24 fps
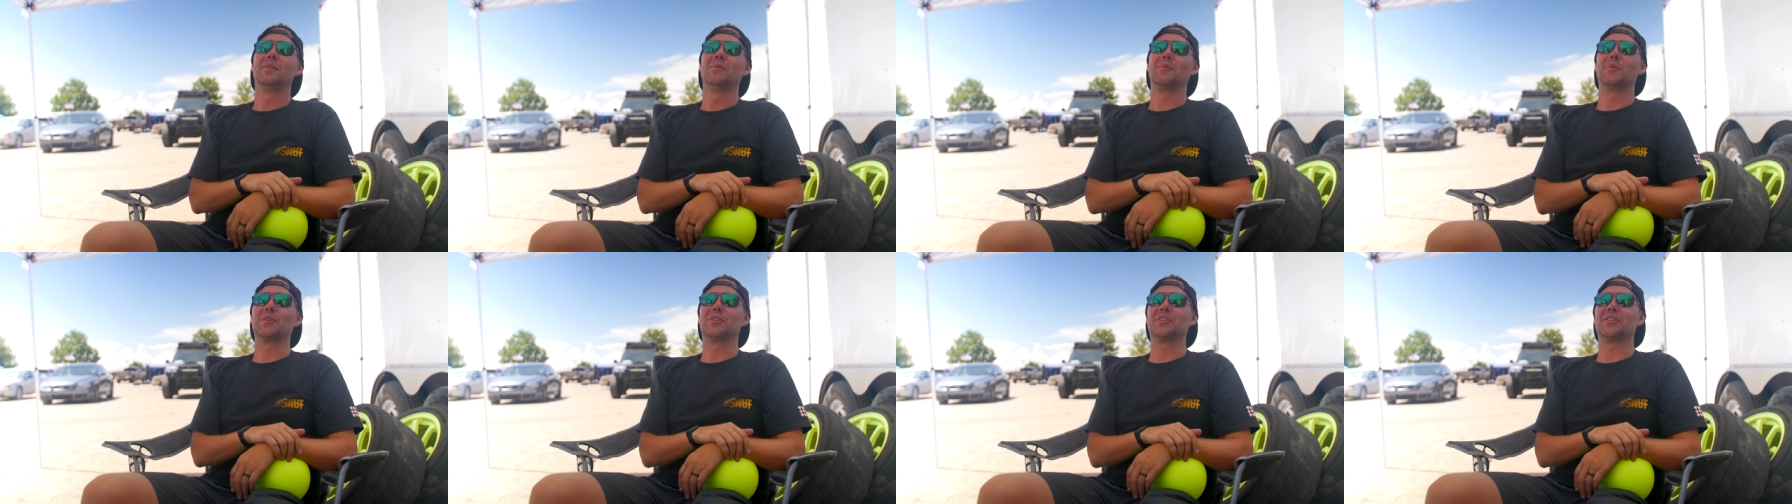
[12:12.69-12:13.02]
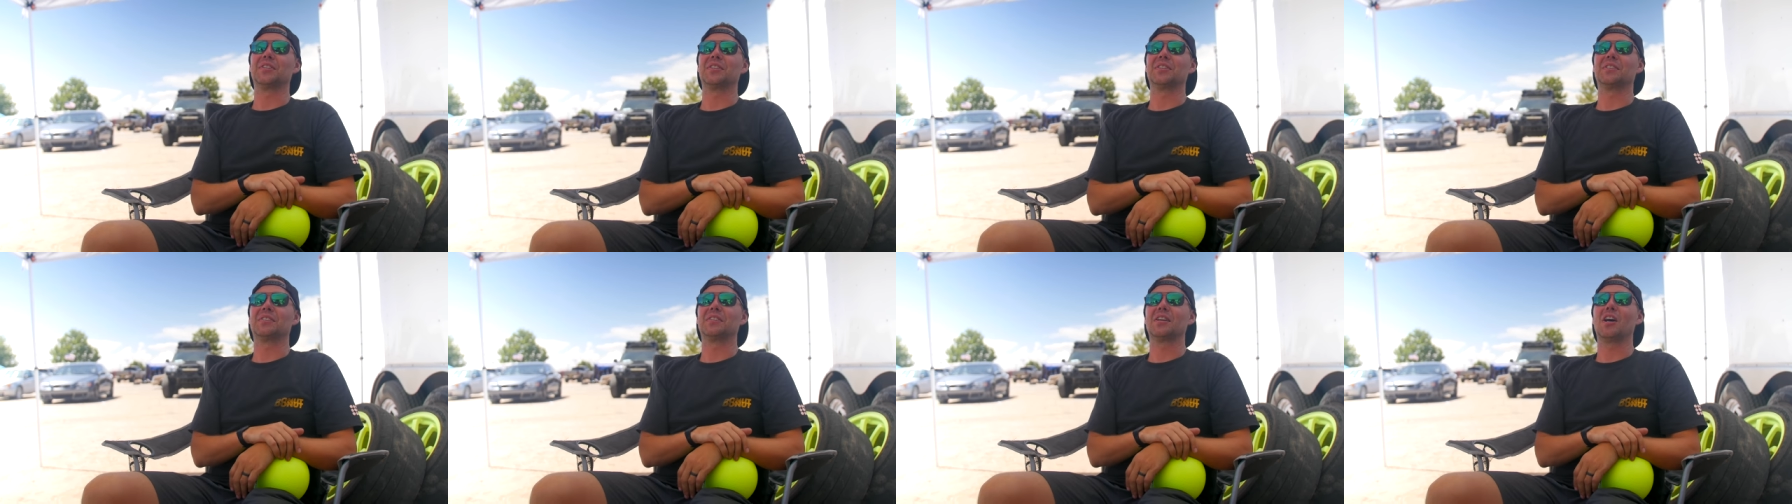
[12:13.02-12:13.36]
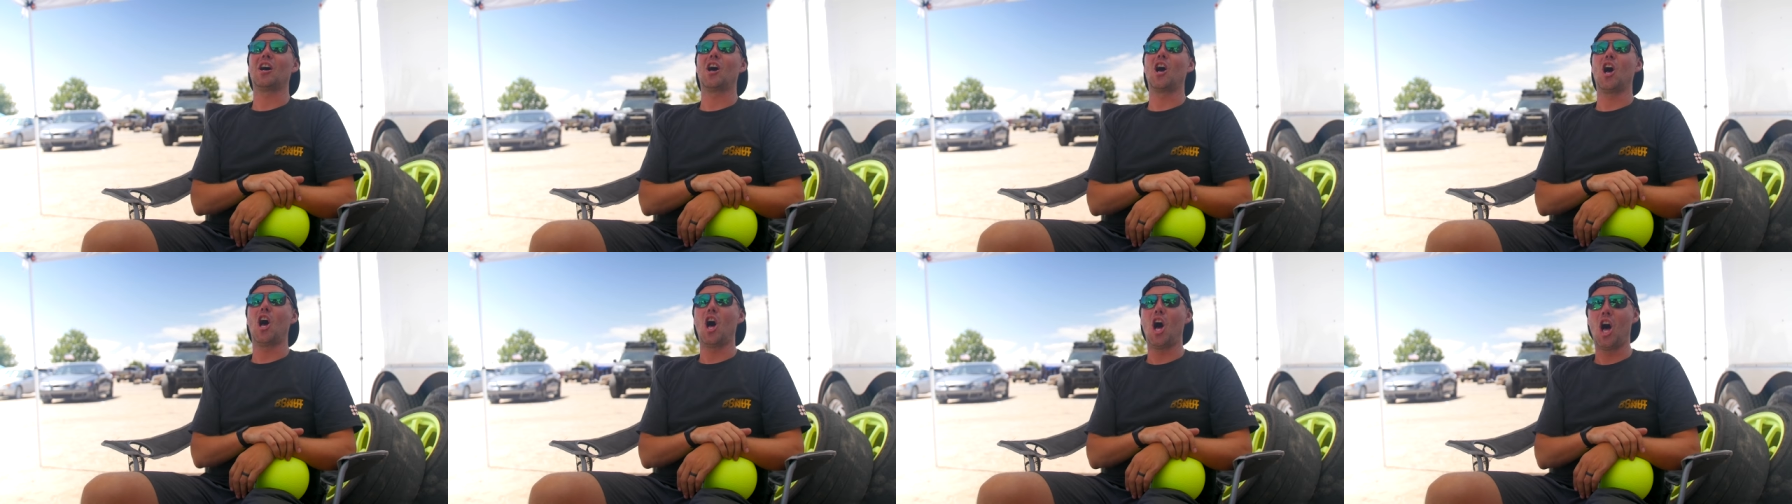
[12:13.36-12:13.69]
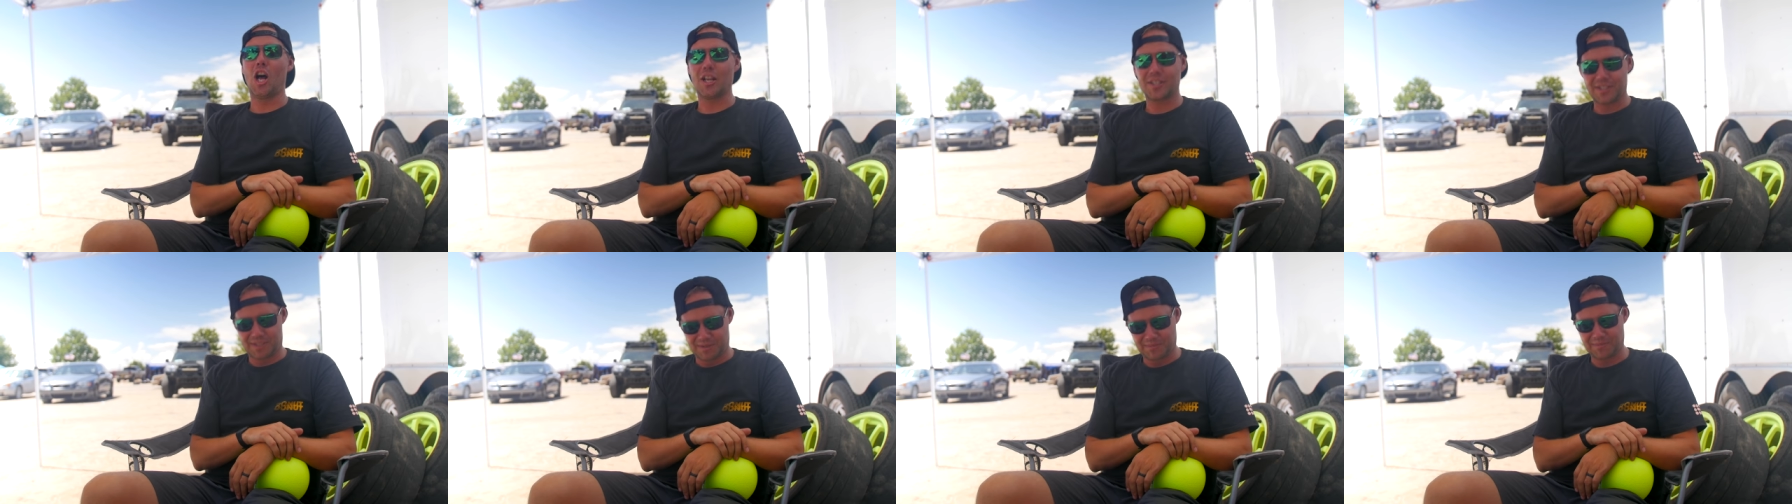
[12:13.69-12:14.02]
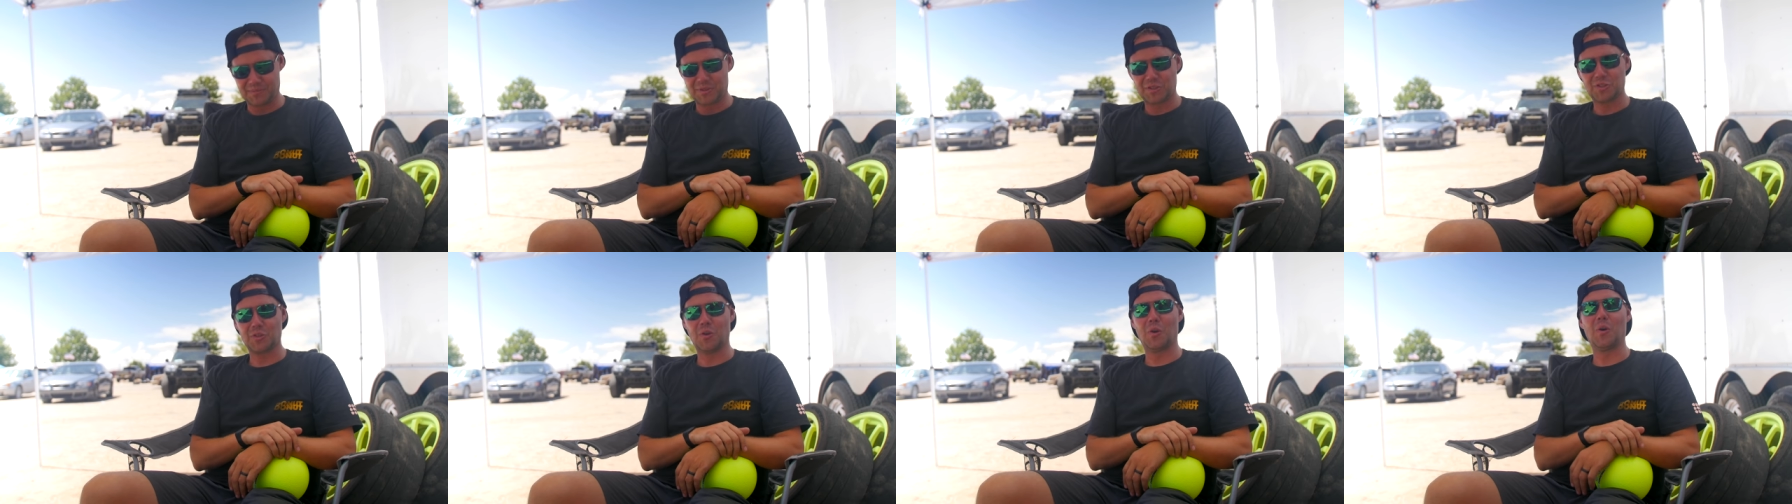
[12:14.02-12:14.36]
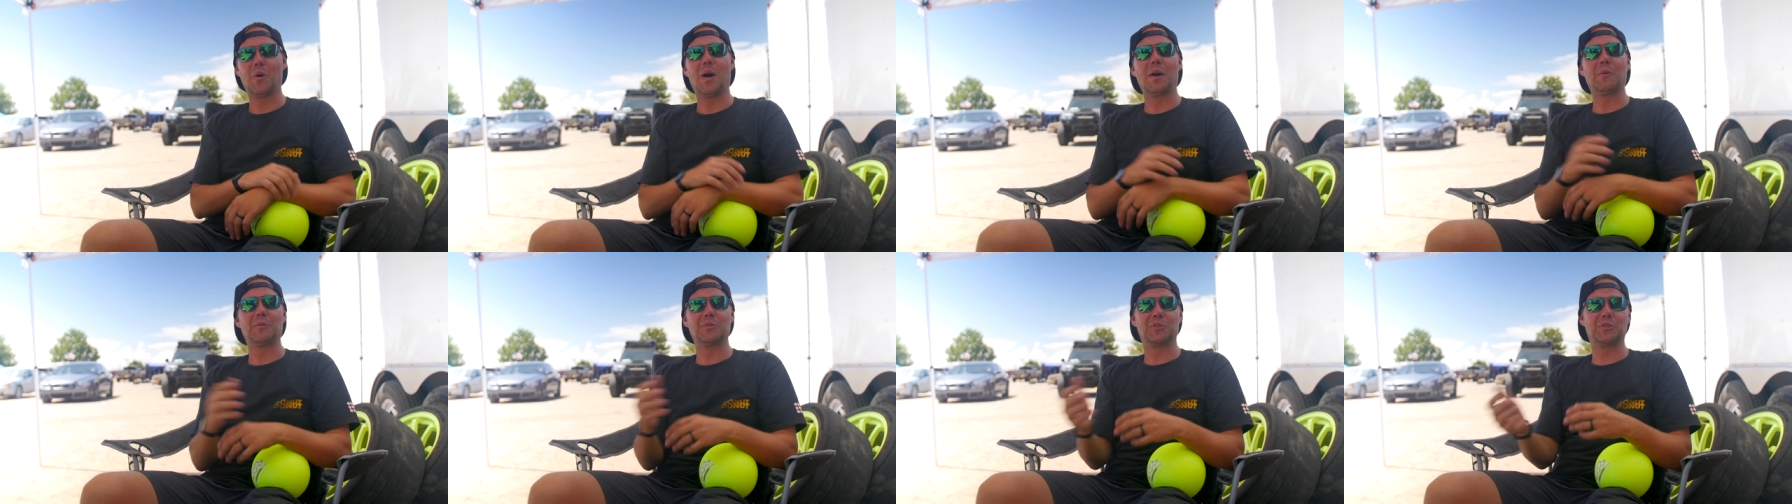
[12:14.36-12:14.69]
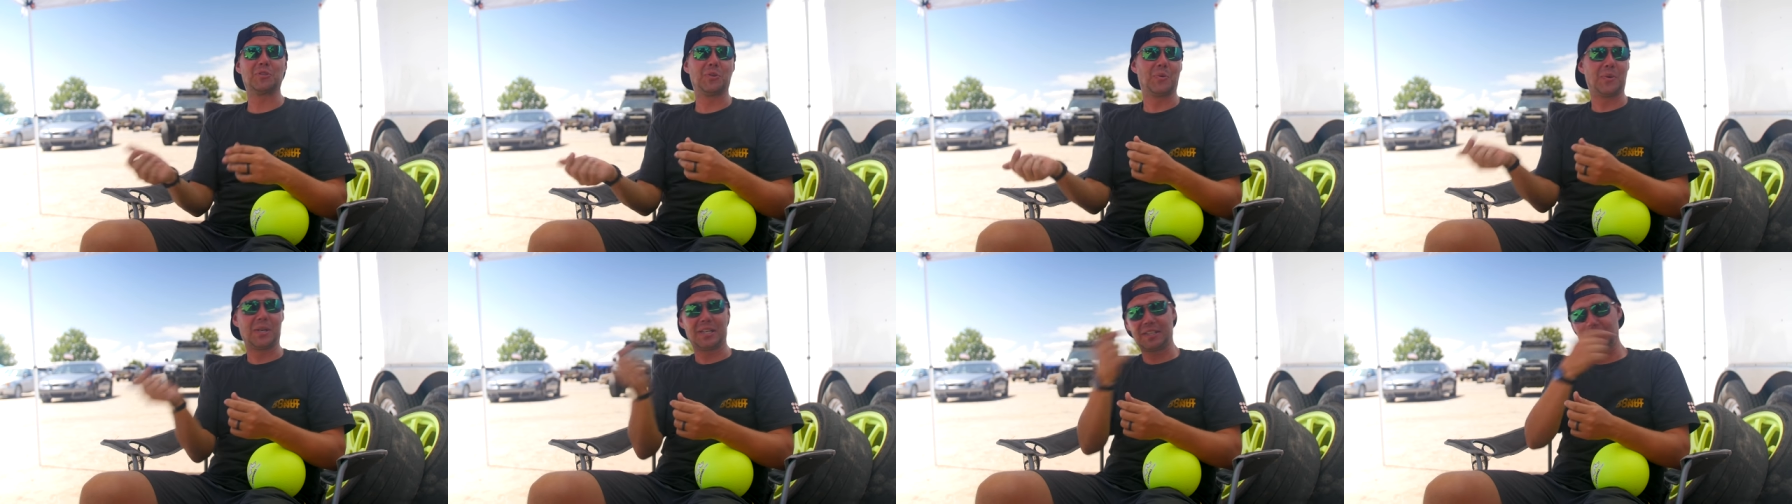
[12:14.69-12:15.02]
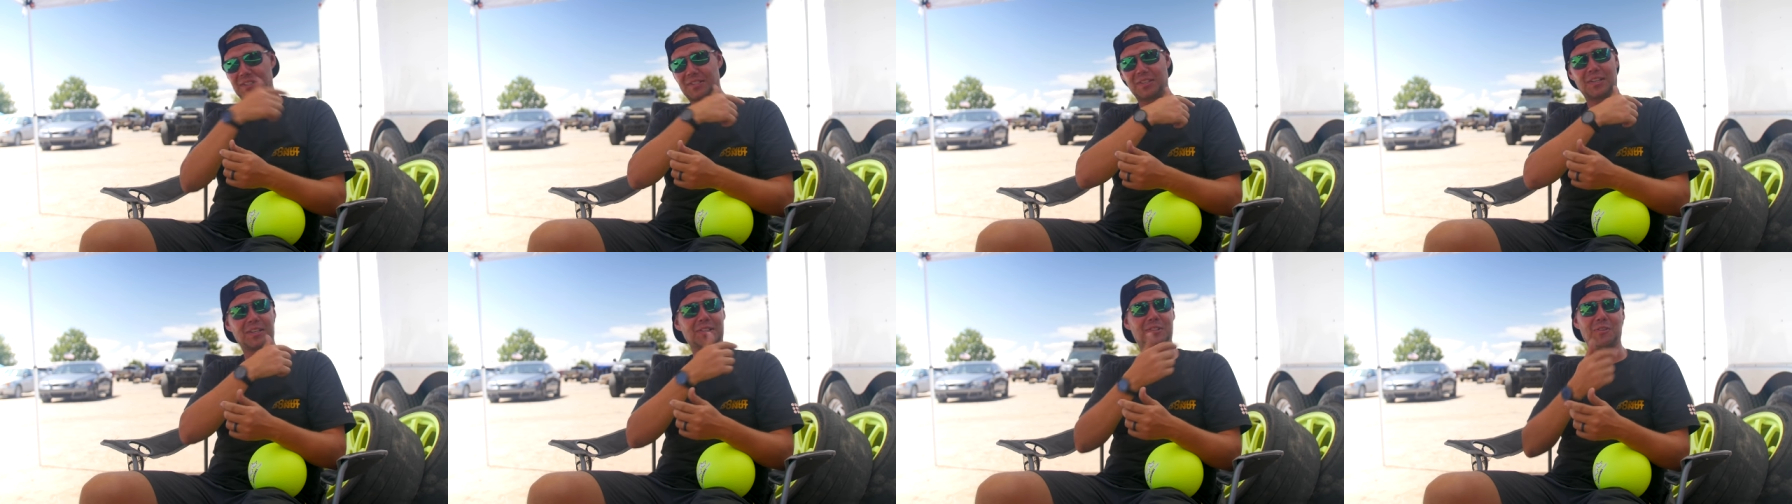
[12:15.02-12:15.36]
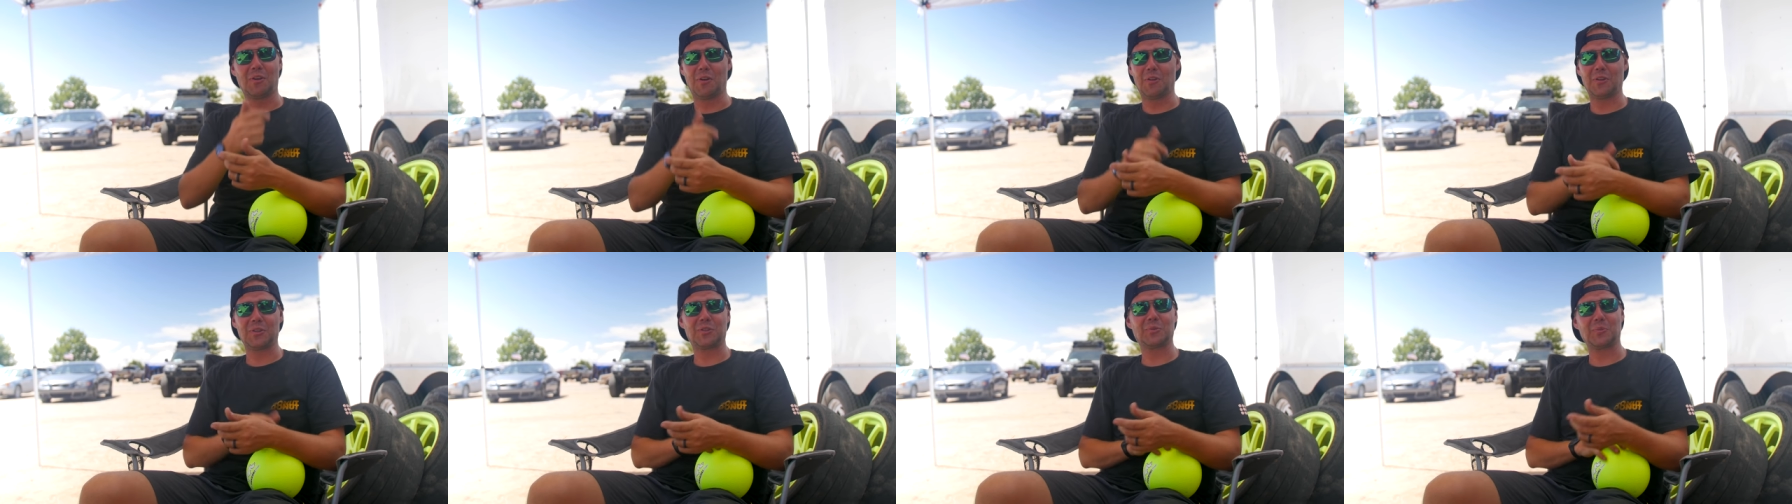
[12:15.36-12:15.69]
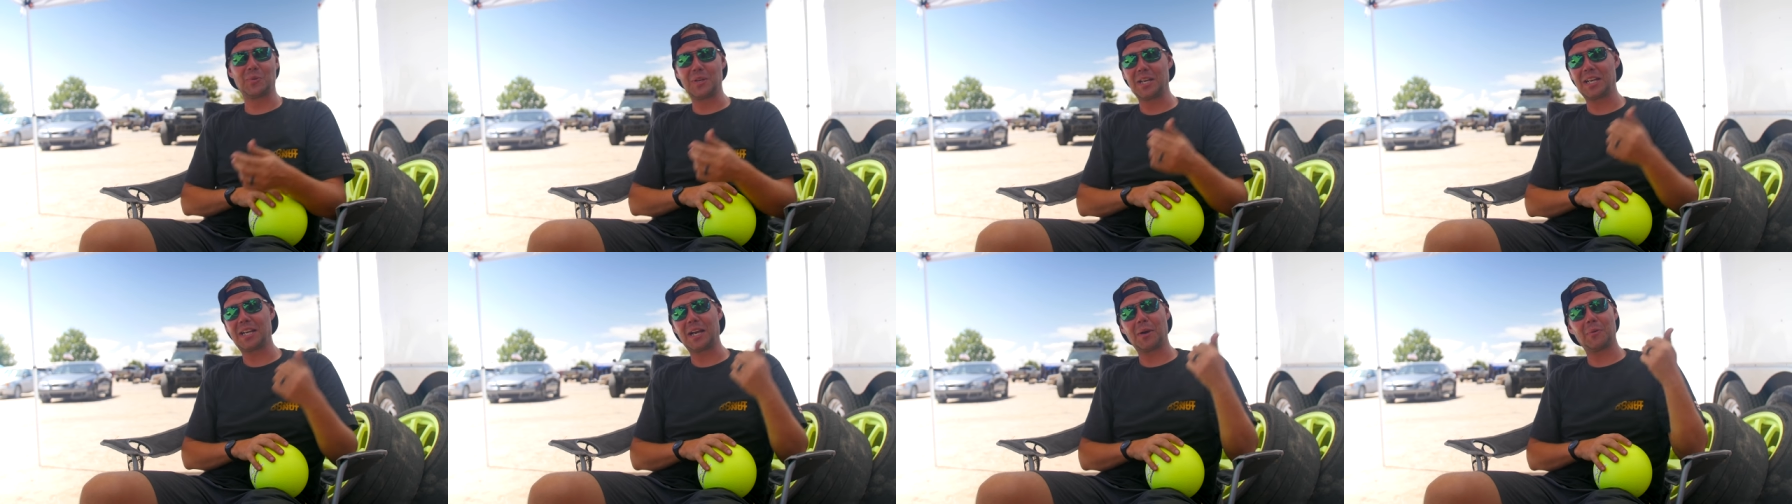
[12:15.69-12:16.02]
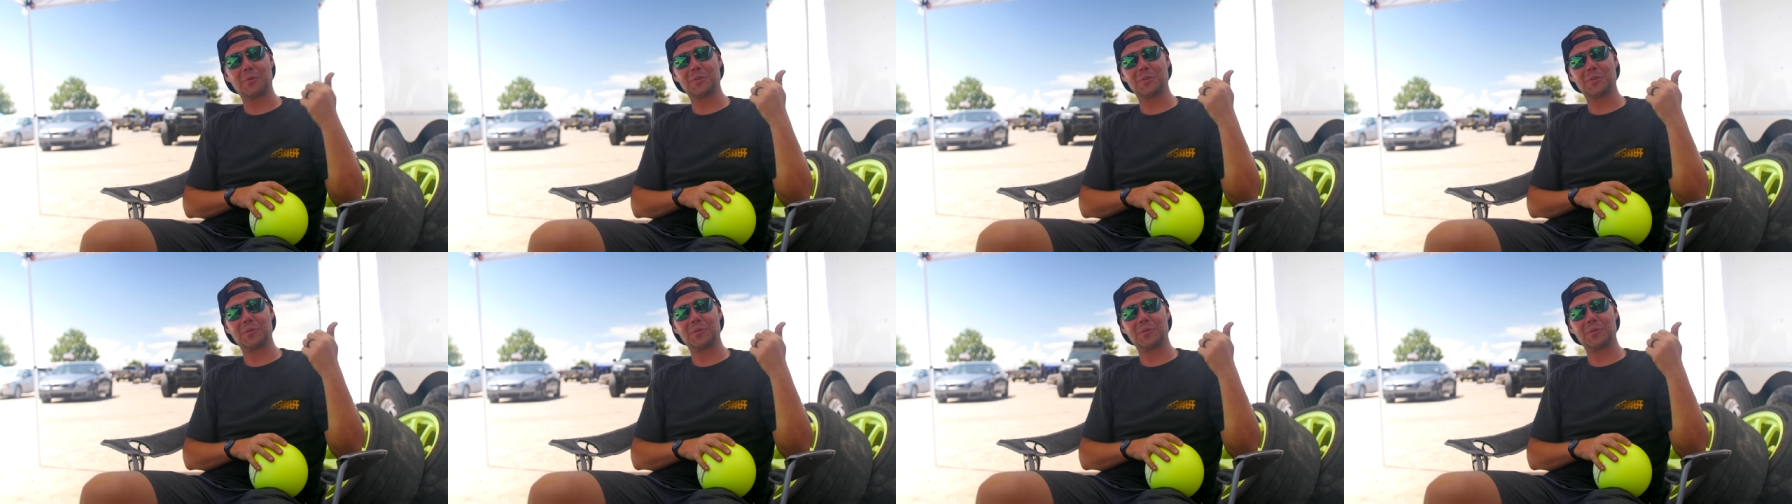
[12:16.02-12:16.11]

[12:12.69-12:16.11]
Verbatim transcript: which is awesome. So I was doing stunts all this week.